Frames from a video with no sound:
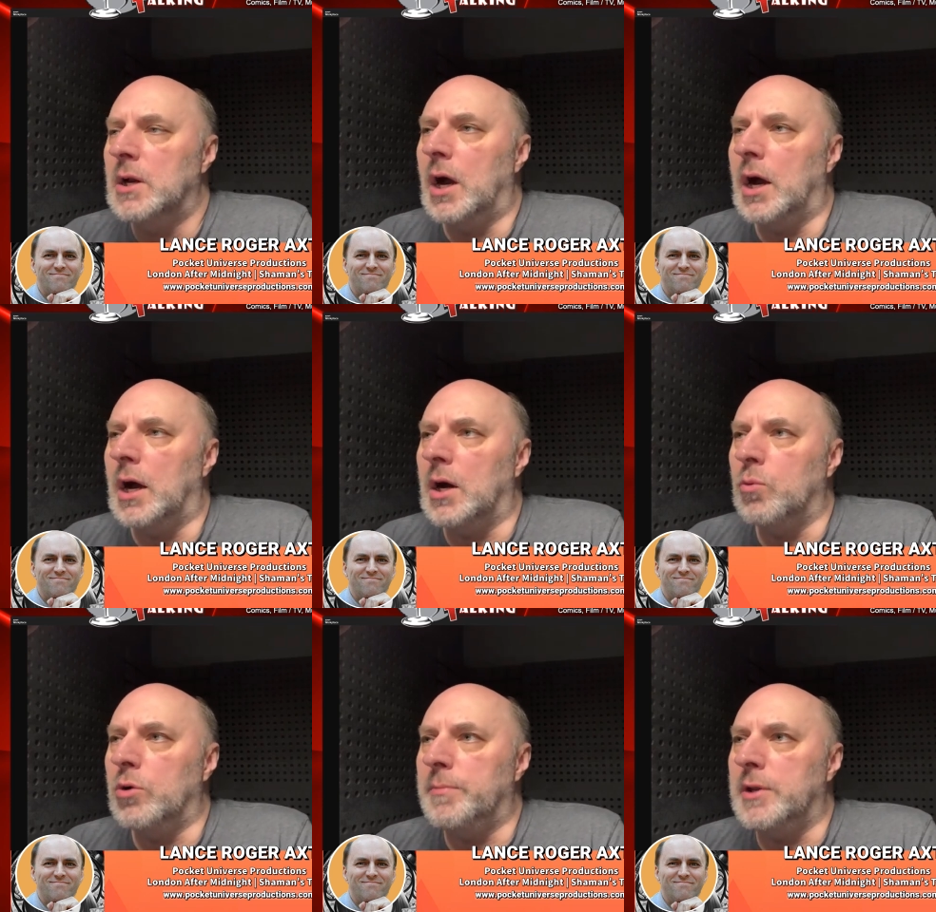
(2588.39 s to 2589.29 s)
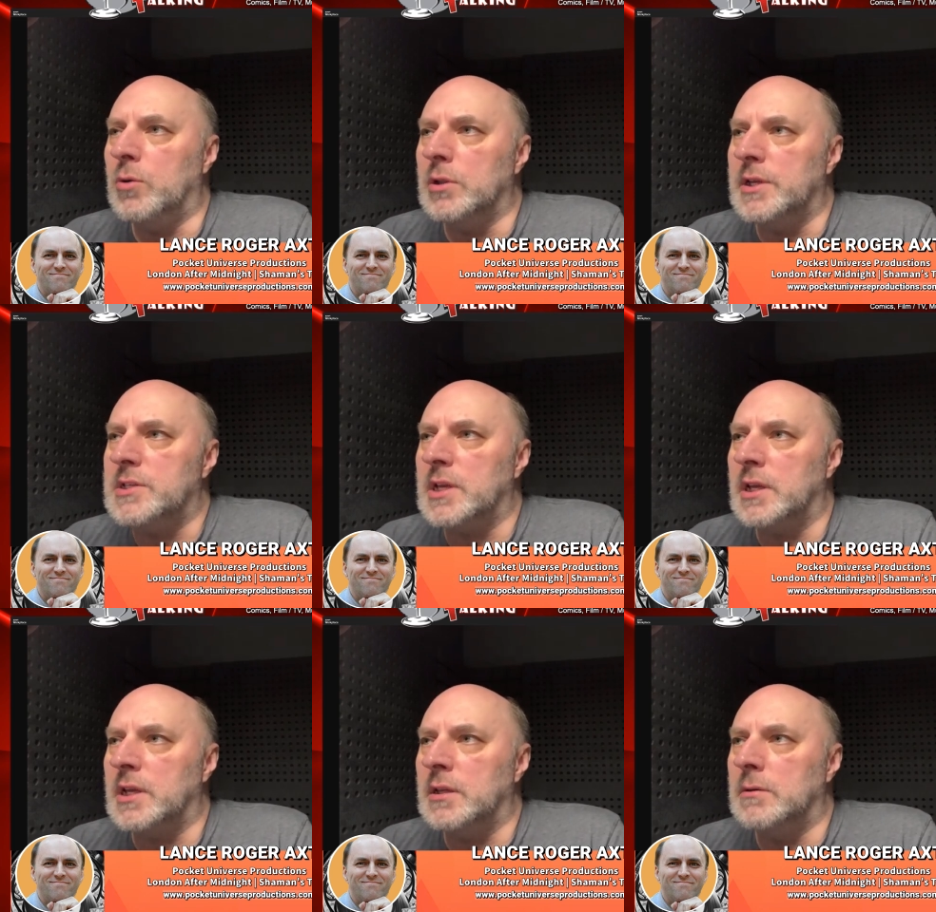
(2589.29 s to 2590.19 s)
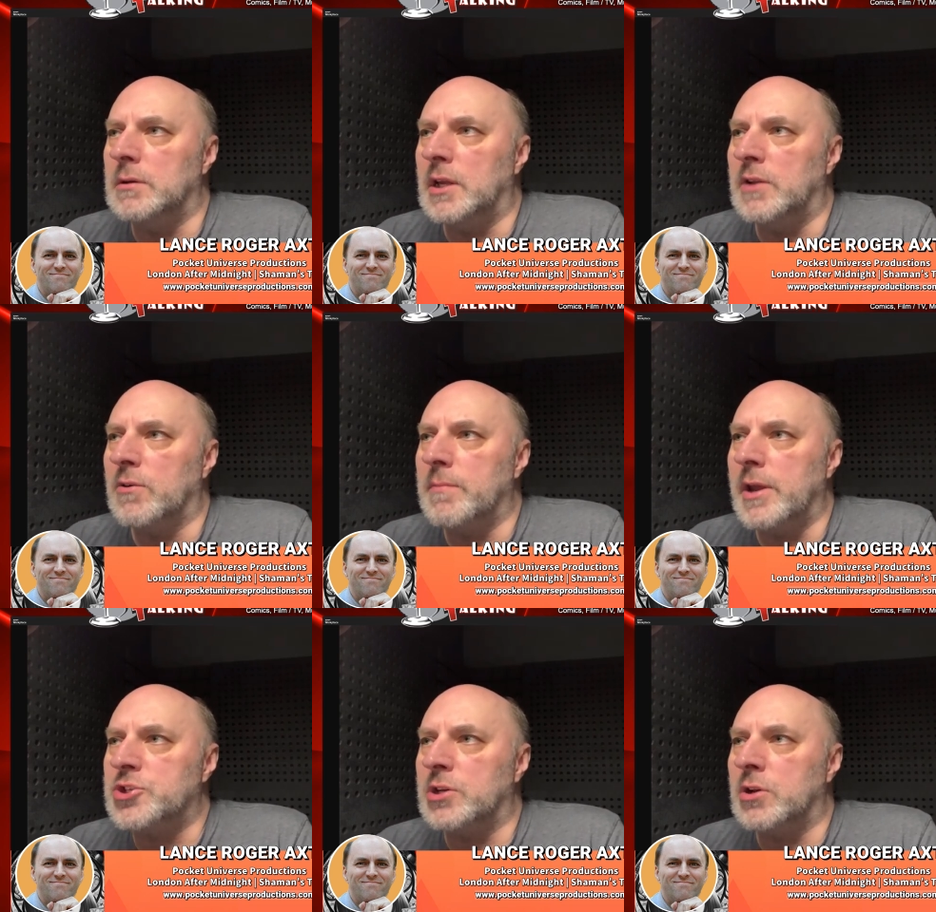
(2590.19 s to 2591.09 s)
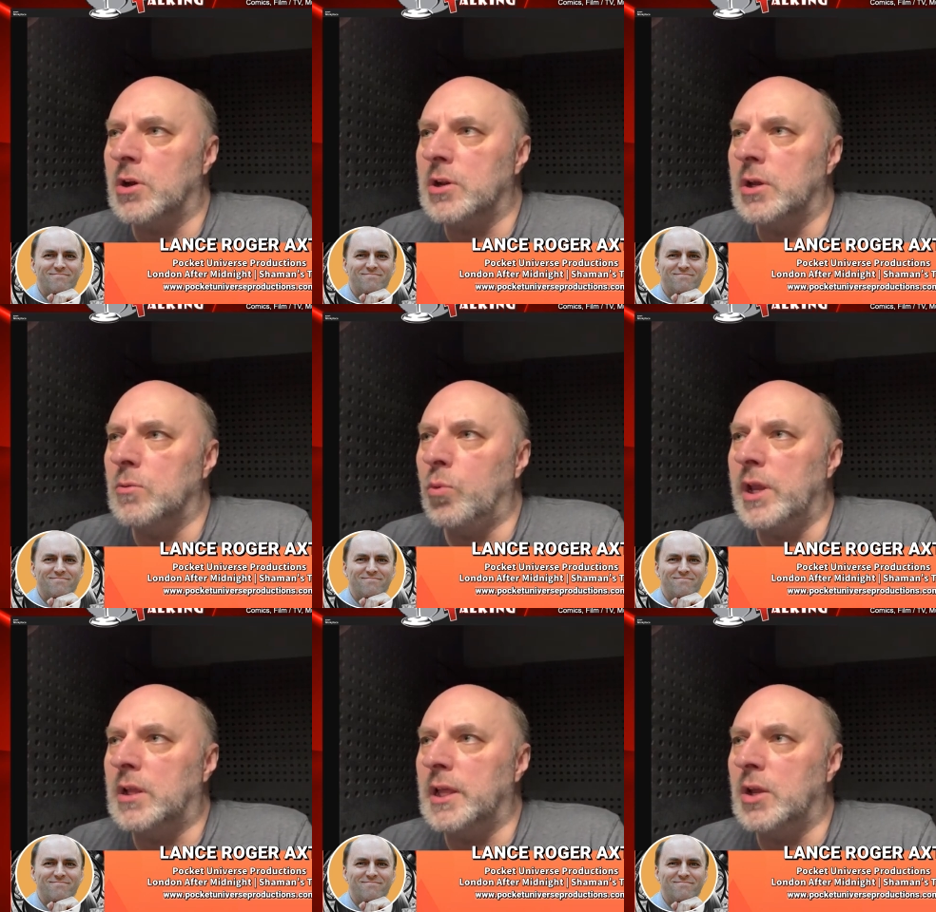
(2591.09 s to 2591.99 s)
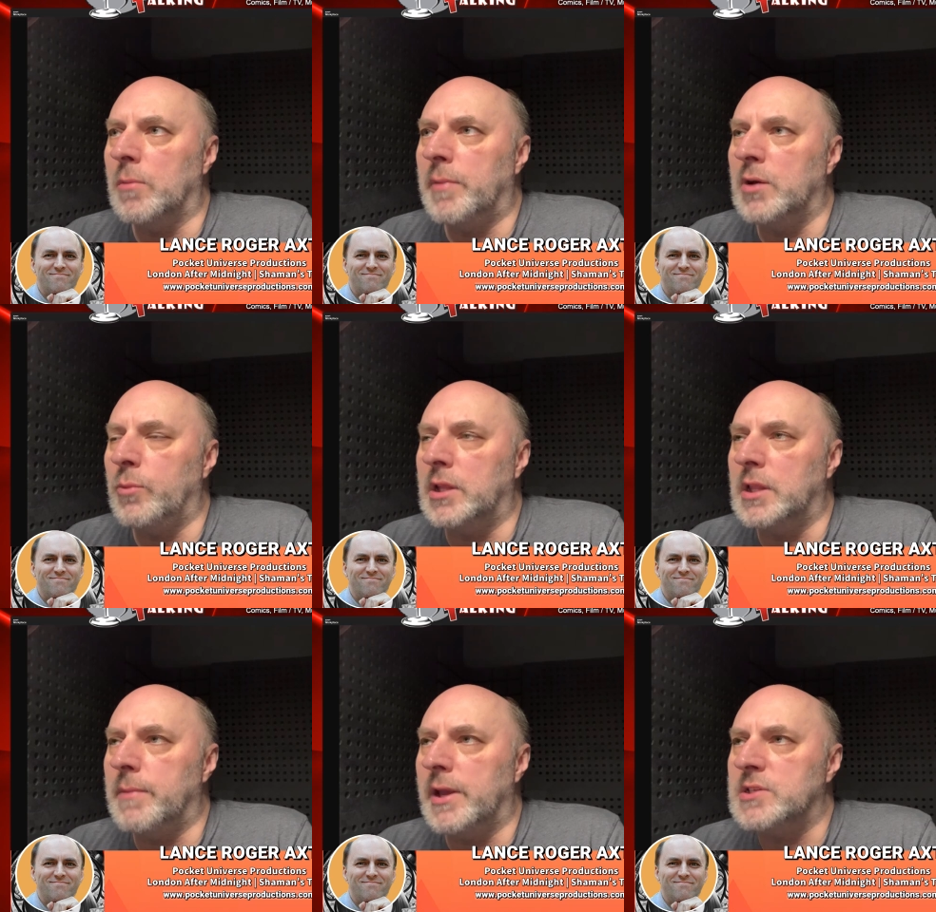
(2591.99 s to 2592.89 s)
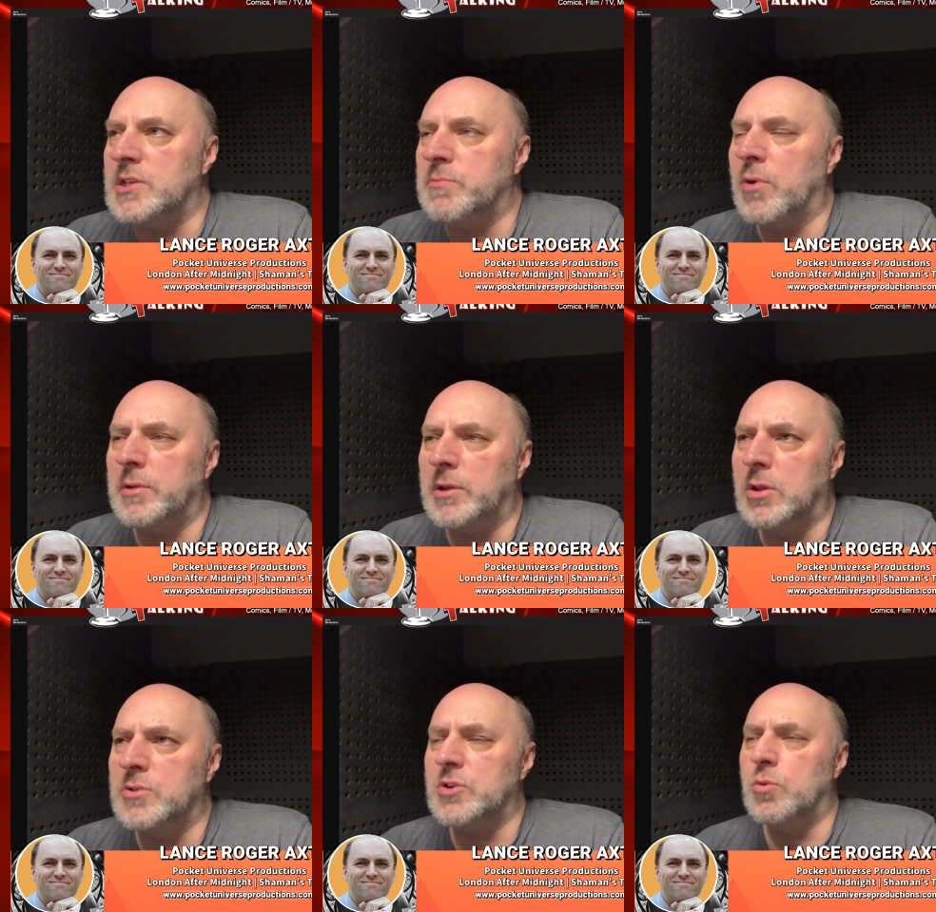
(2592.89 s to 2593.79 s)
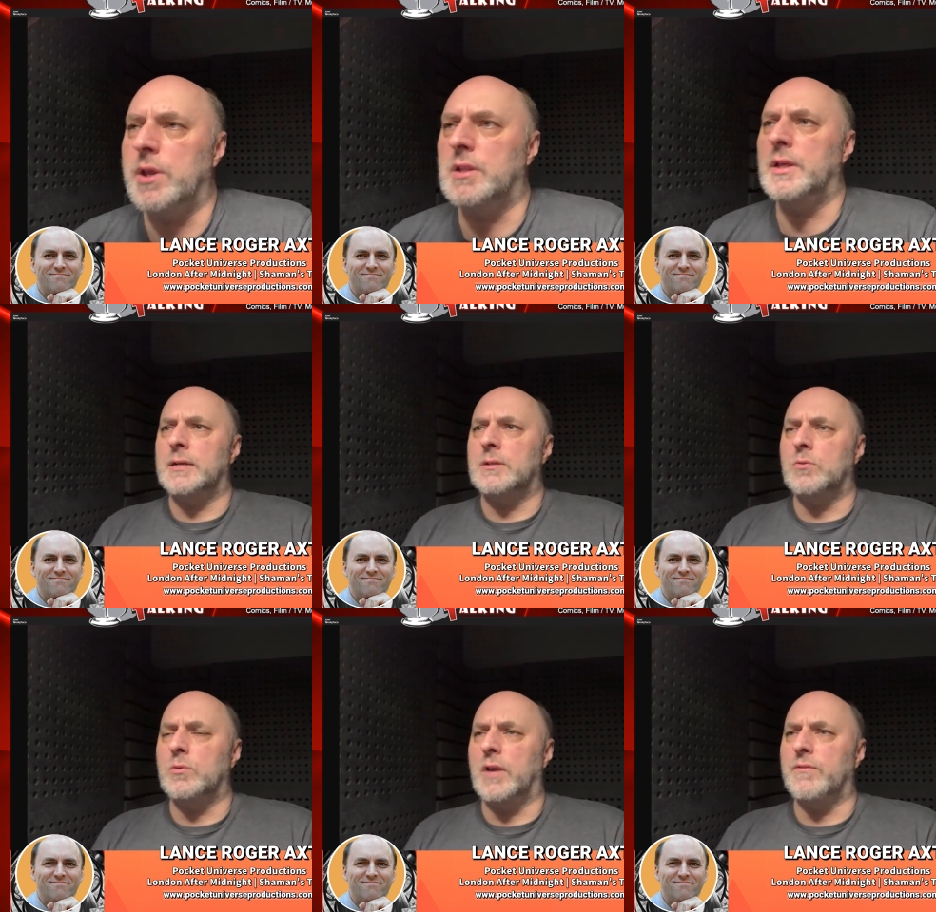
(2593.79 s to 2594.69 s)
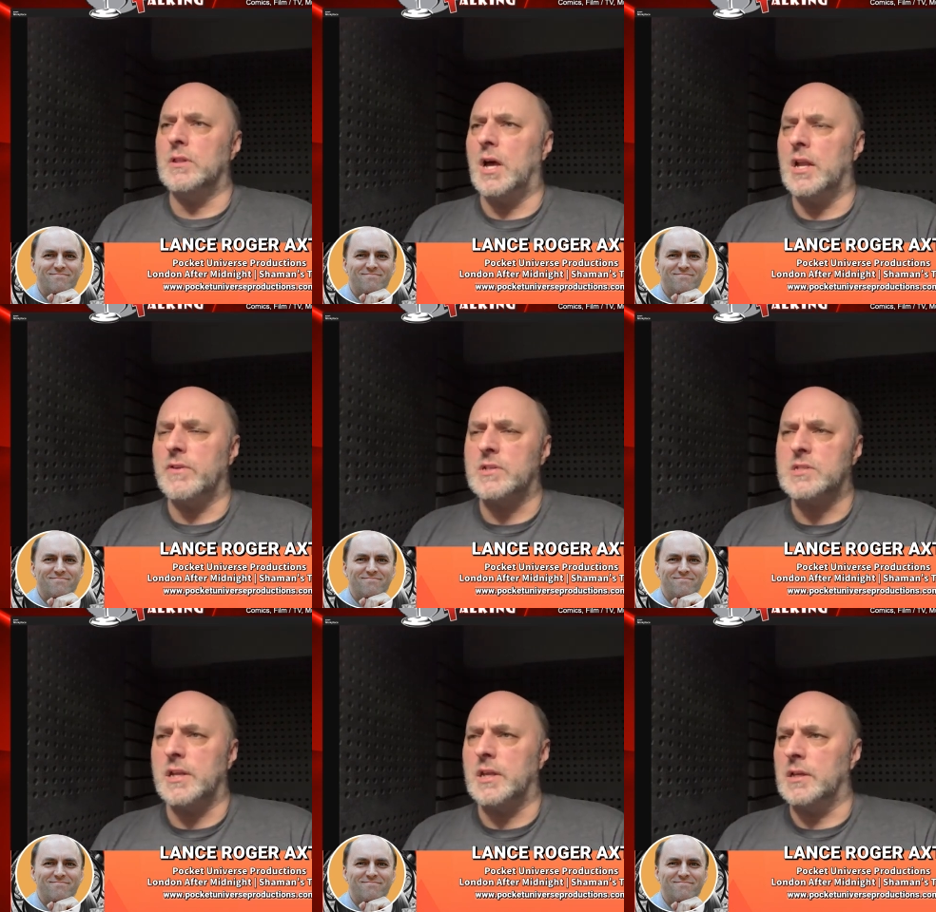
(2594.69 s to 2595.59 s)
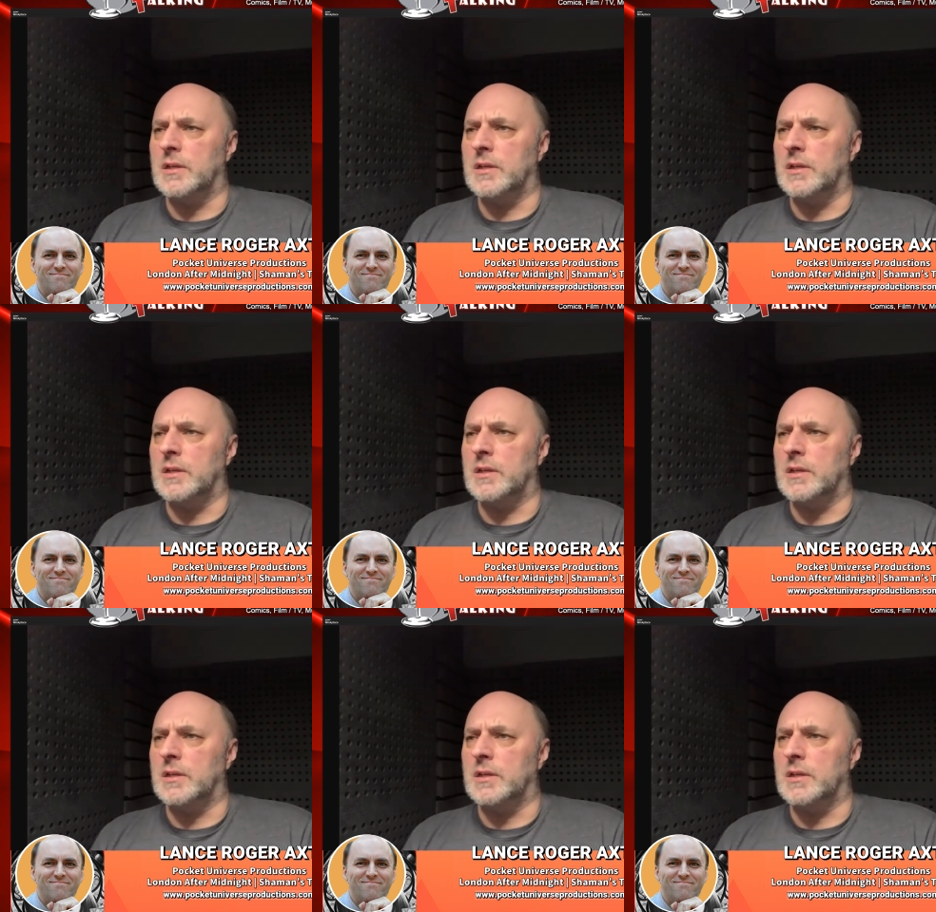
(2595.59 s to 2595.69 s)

Speaker 1: Uh, we'll be releasing information on a weekly or bi-weekly basis, probably closer to weekly. We have a lot of exciting